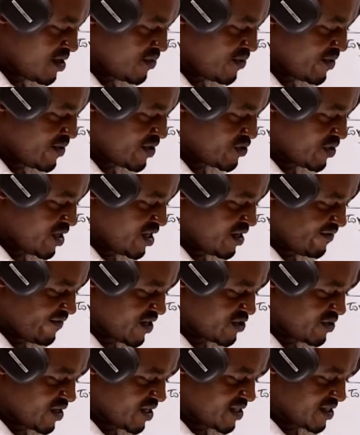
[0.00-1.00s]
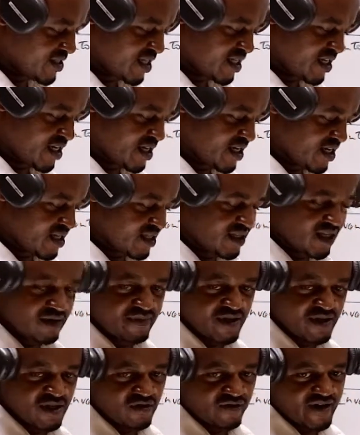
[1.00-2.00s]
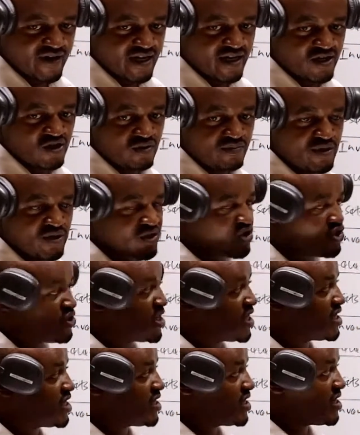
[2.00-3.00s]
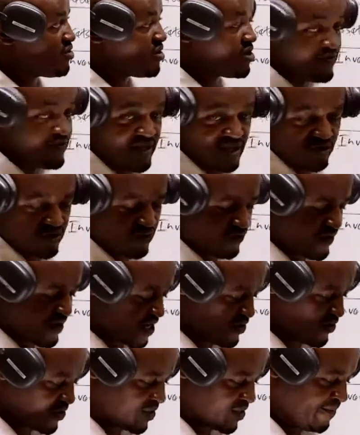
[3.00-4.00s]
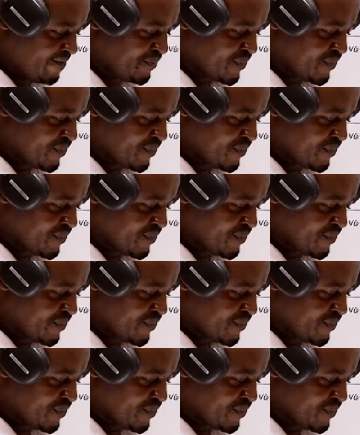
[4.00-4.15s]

We are told the inventory is stated in the statement of financial position at the lower of the two values.